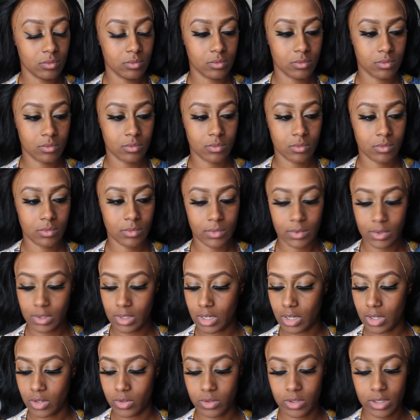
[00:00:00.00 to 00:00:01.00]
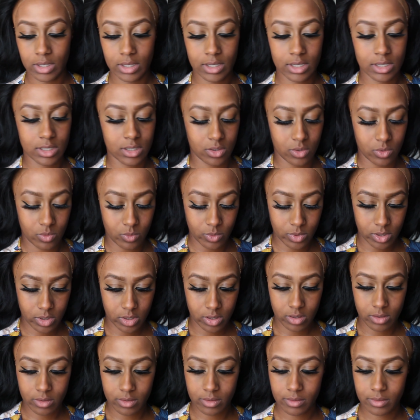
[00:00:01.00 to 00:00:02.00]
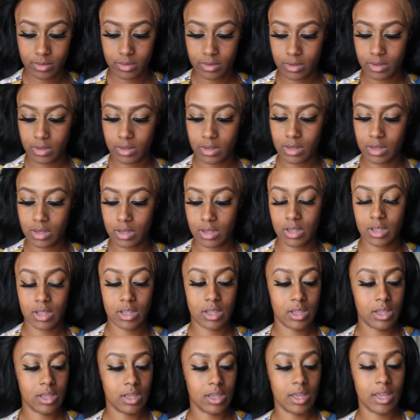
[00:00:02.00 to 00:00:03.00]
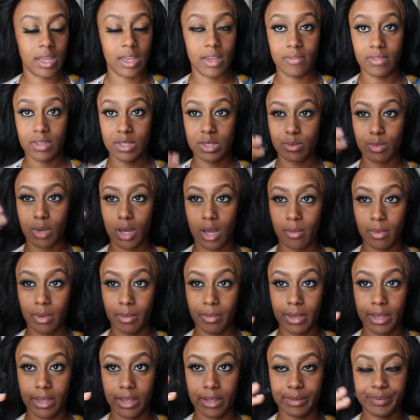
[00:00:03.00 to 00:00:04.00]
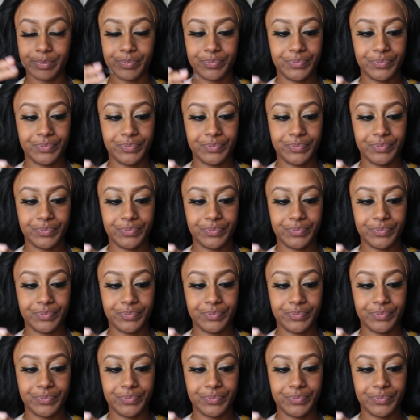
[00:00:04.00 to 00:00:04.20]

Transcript: I don't think that's gonna work. I have this bobby pin.